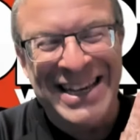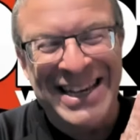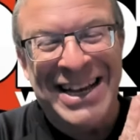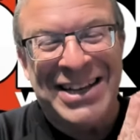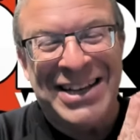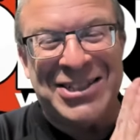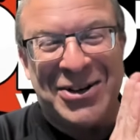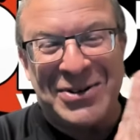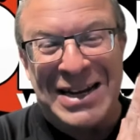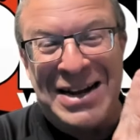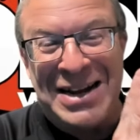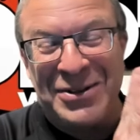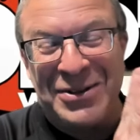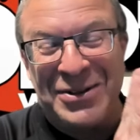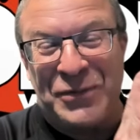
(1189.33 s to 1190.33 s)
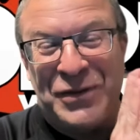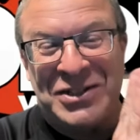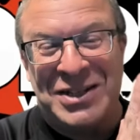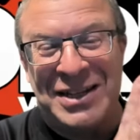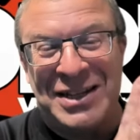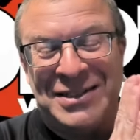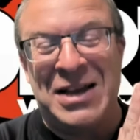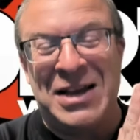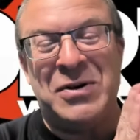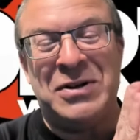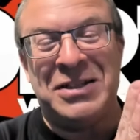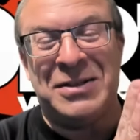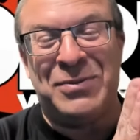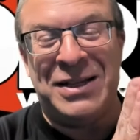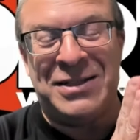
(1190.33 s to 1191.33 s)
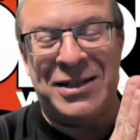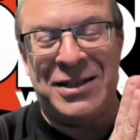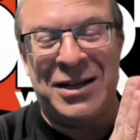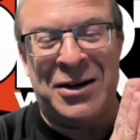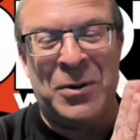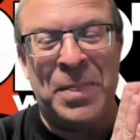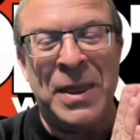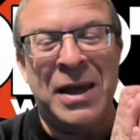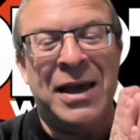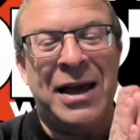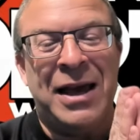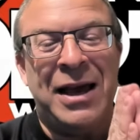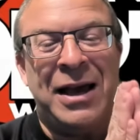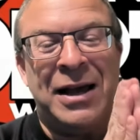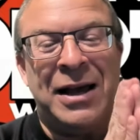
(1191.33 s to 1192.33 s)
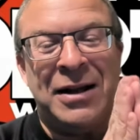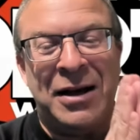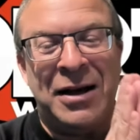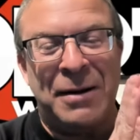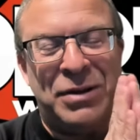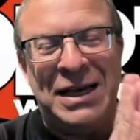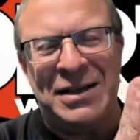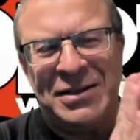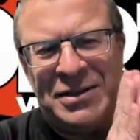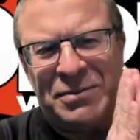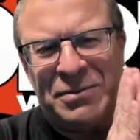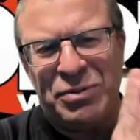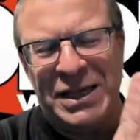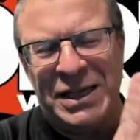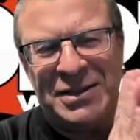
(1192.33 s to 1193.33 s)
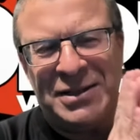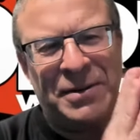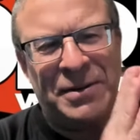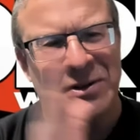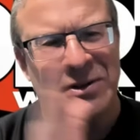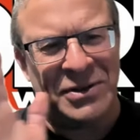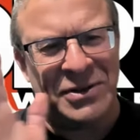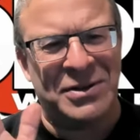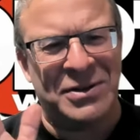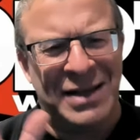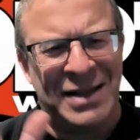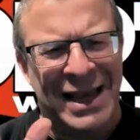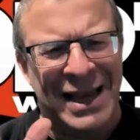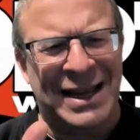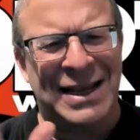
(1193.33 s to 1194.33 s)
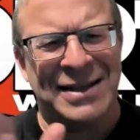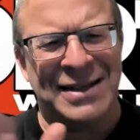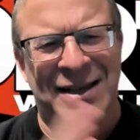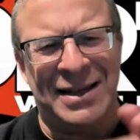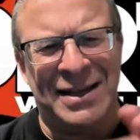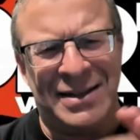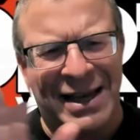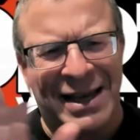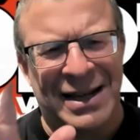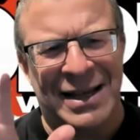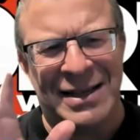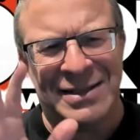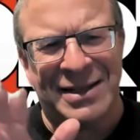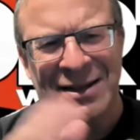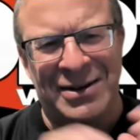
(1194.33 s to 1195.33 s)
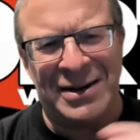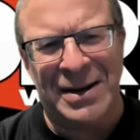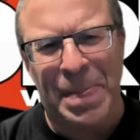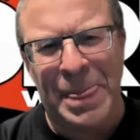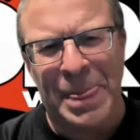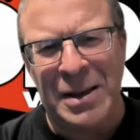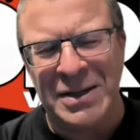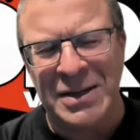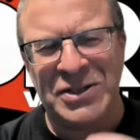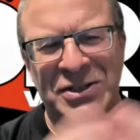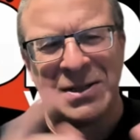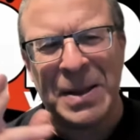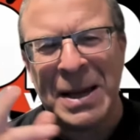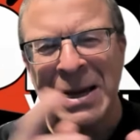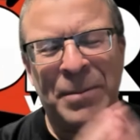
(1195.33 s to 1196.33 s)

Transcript: Slow down on the fish stick sandwiches, PCO. And please, just take it easy. Take it easy. All right?